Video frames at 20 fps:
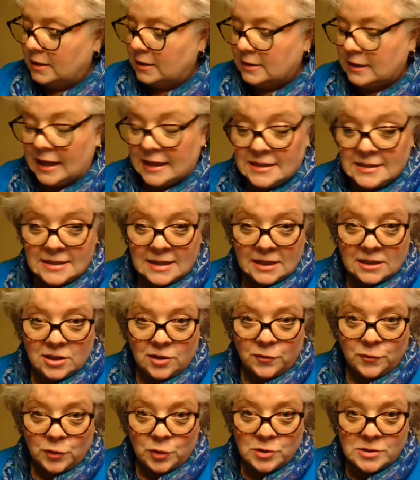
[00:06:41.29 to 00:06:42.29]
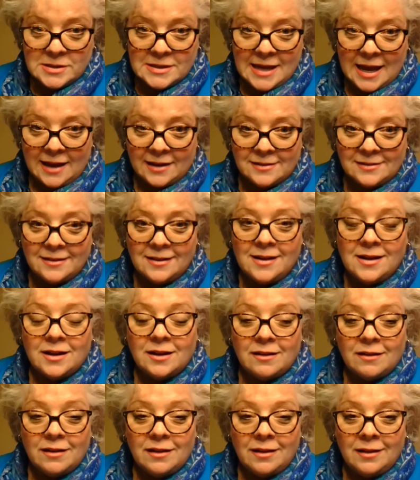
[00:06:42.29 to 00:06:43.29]
Let's get the first sound.
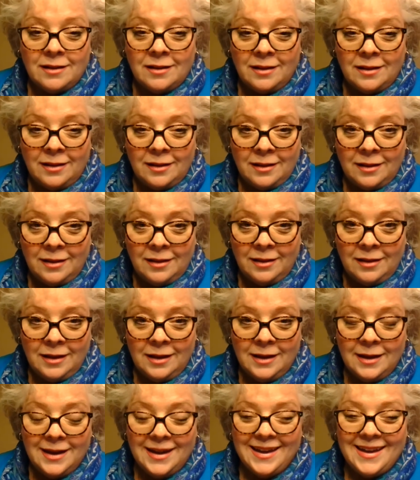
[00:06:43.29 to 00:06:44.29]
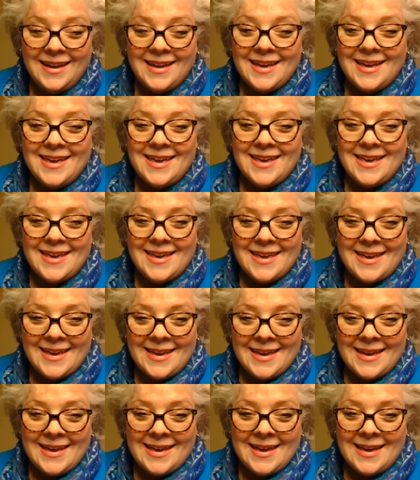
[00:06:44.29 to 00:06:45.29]
L, I,
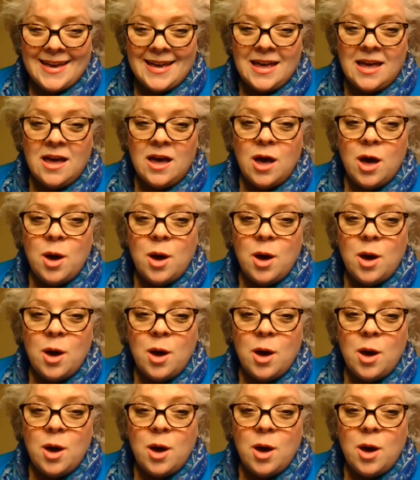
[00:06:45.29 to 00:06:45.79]
P.